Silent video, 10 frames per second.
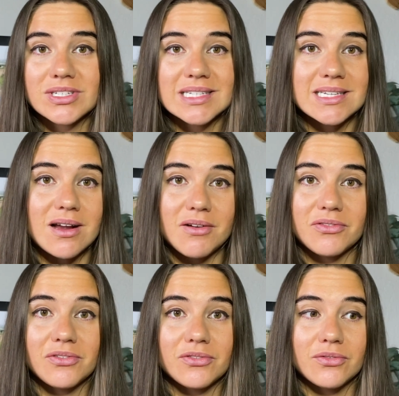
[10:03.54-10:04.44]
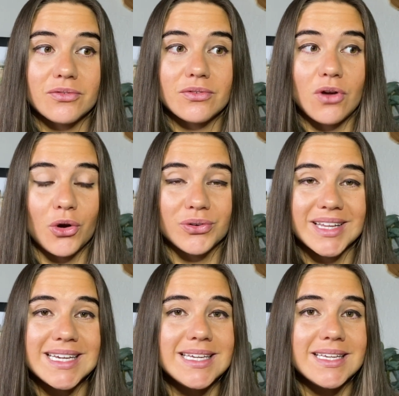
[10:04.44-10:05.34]
and stuff
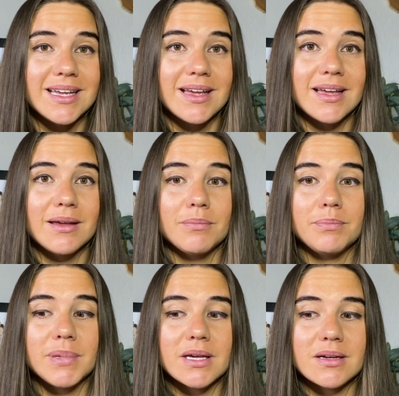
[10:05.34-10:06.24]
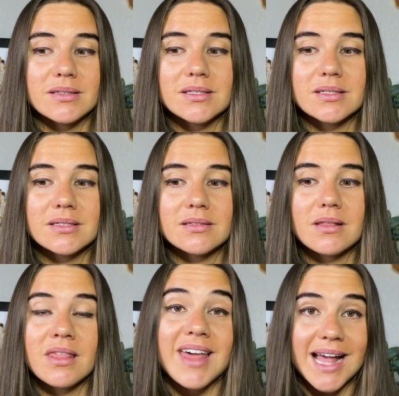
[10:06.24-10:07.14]
only because
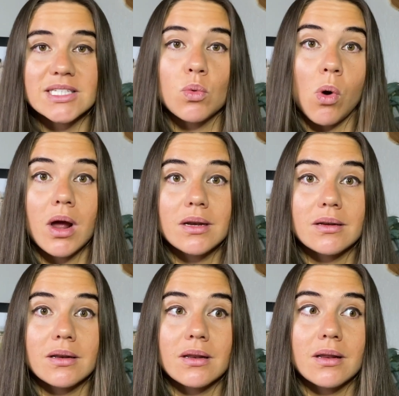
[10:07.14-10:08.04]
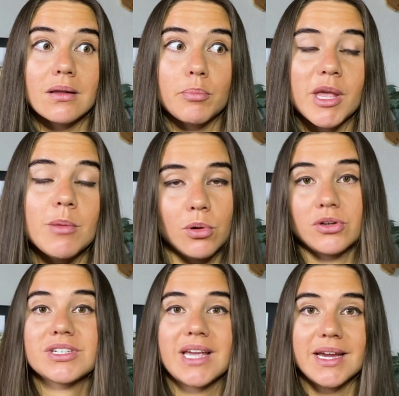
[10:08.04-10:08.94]
that's what people
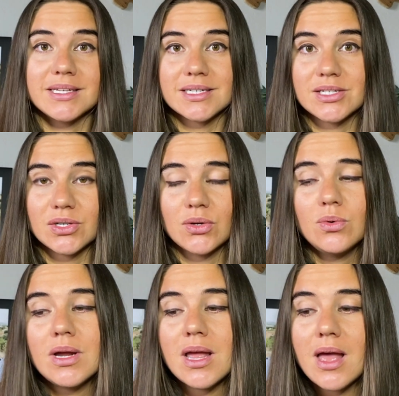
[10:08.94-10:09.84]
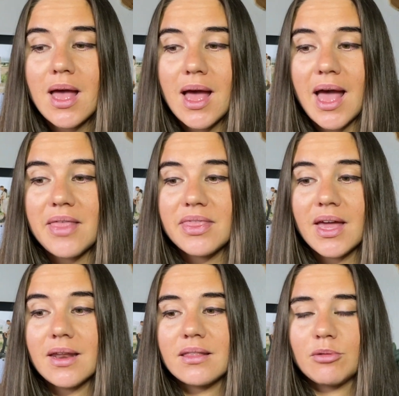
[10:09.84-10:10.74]
are saying to do, and
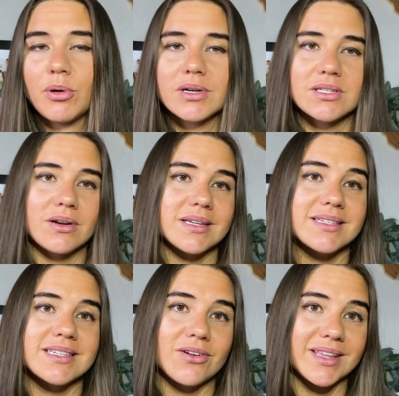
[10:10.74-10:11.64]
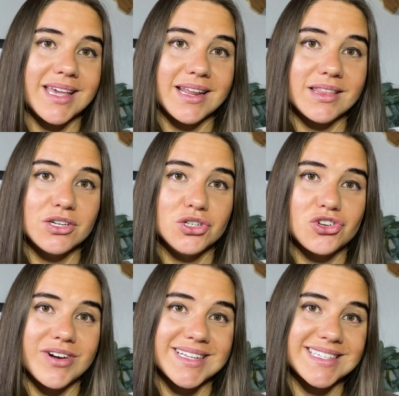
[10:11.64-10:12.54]
then their body's not necessarily getting the
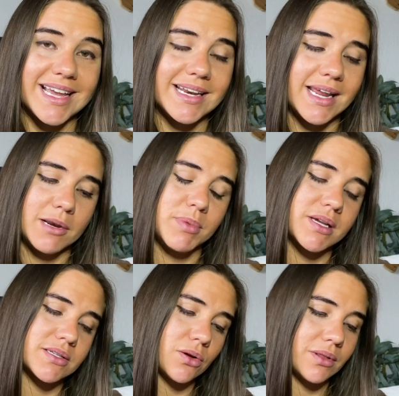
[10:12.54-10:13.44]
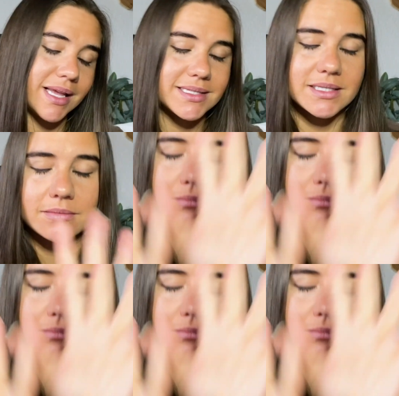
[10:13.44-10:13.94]
nutrients they need. Because so let's